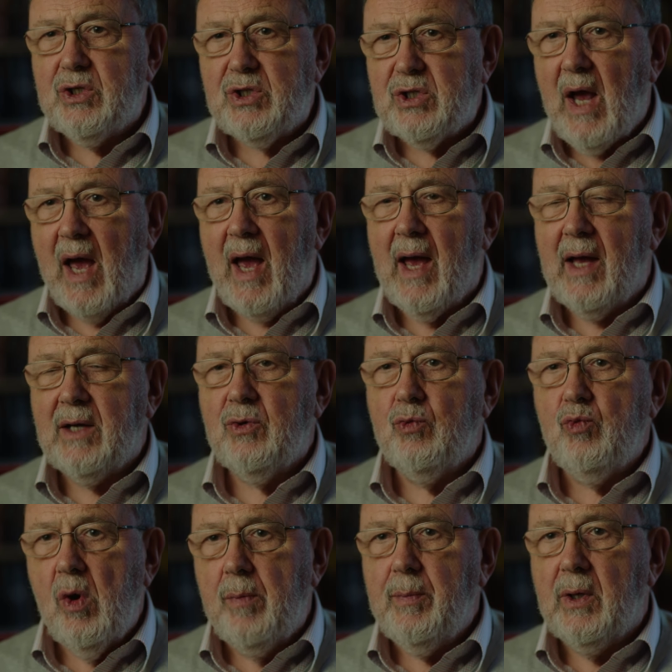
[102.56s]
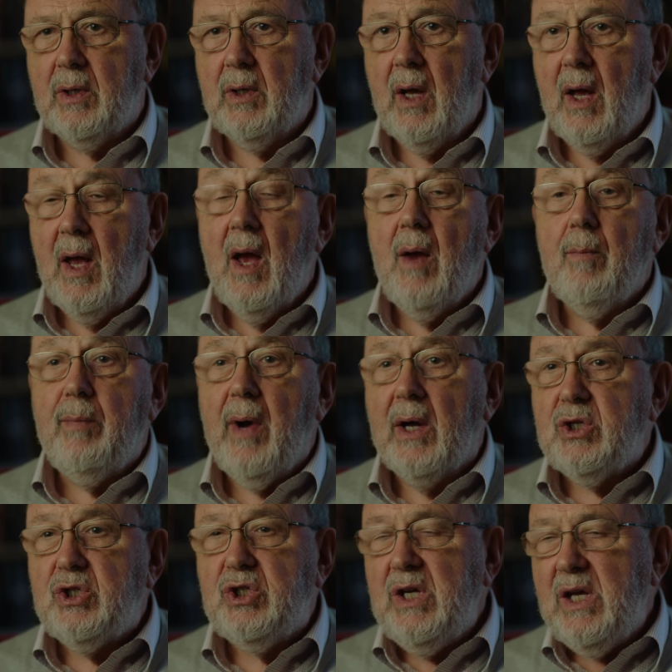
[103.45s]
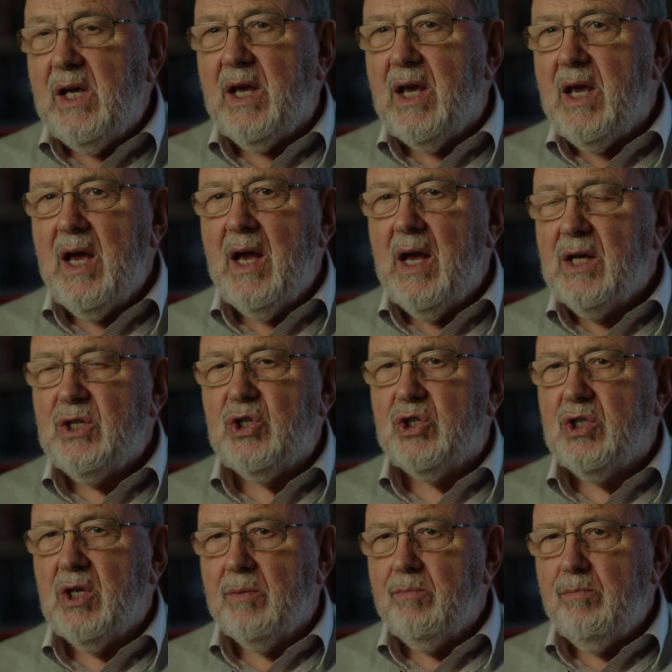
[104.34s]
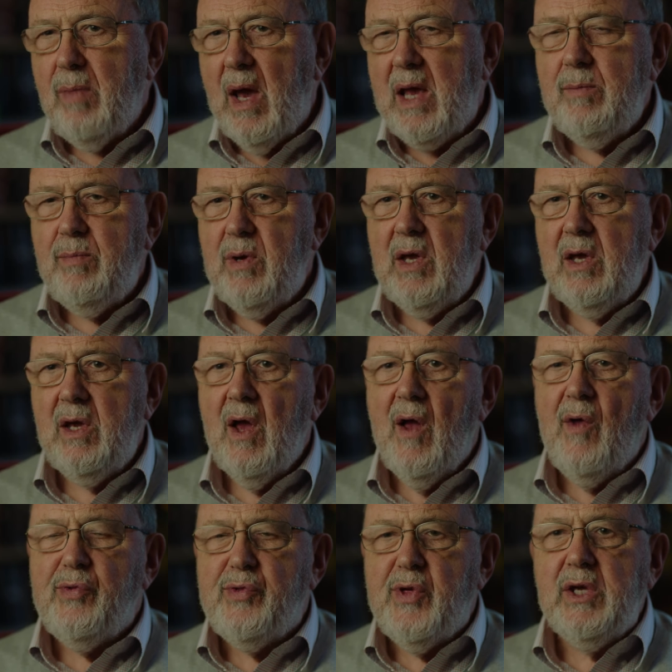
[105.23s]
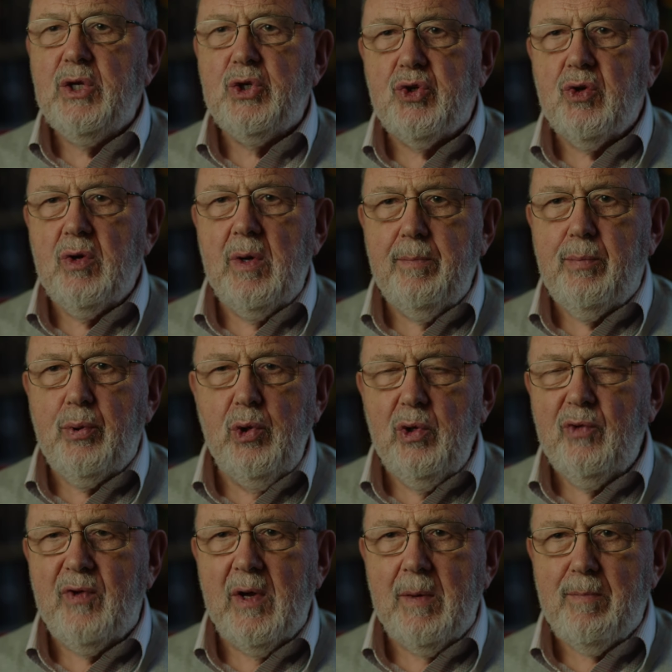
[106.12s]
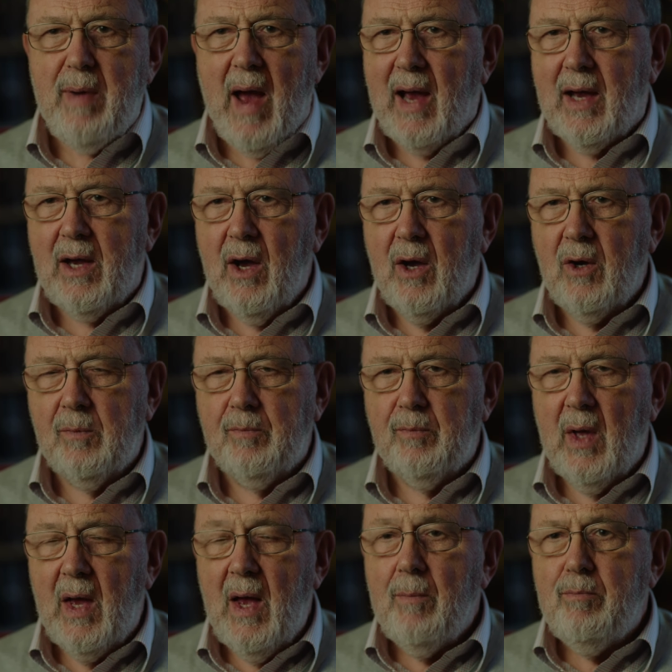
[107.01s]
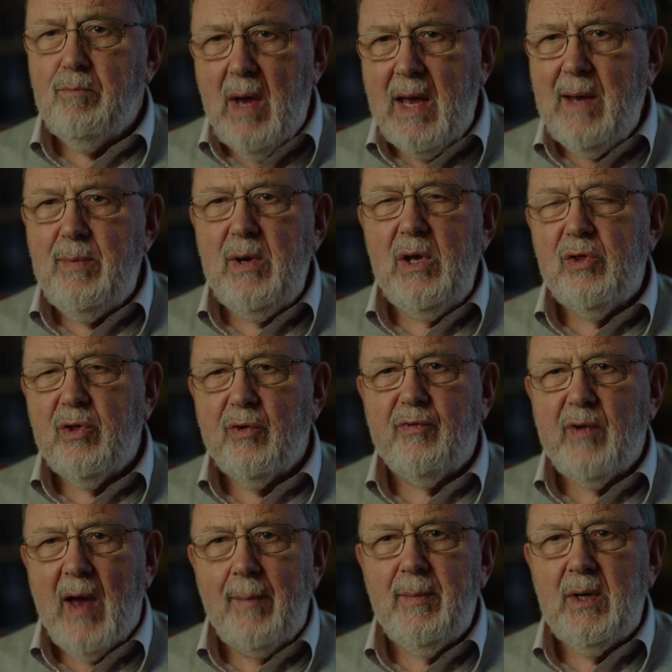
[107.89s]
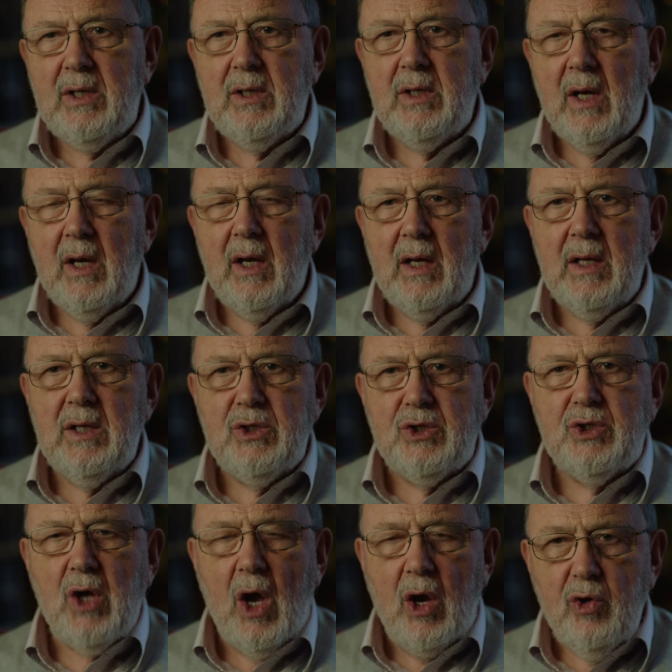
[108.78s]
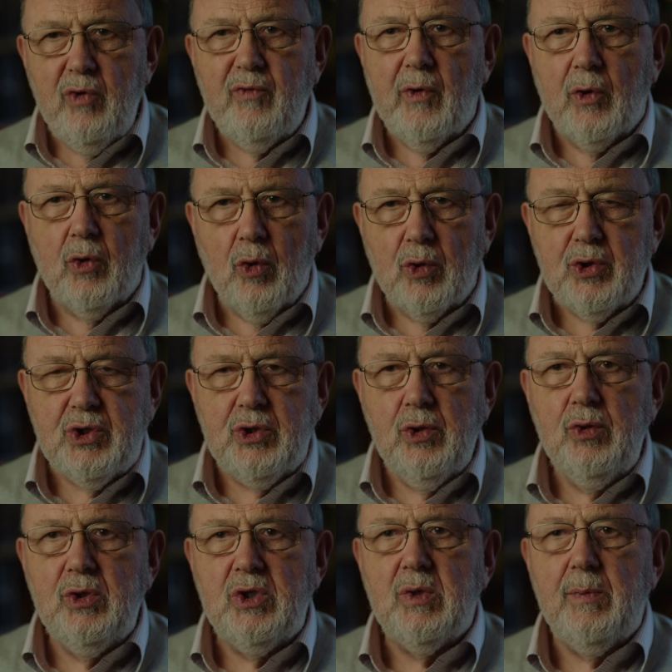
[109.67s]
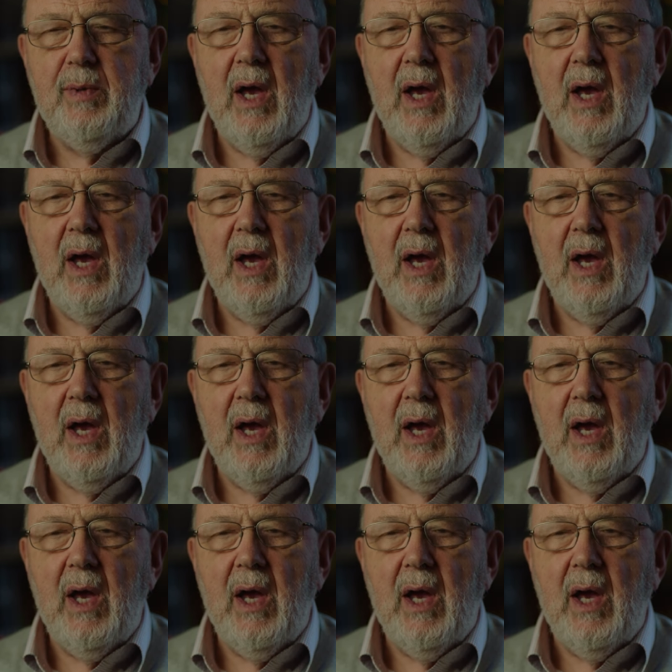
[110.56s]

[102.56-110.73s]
and sad woman, but she hears that maybe things are improving back home. Maybe the famine is over, or soon to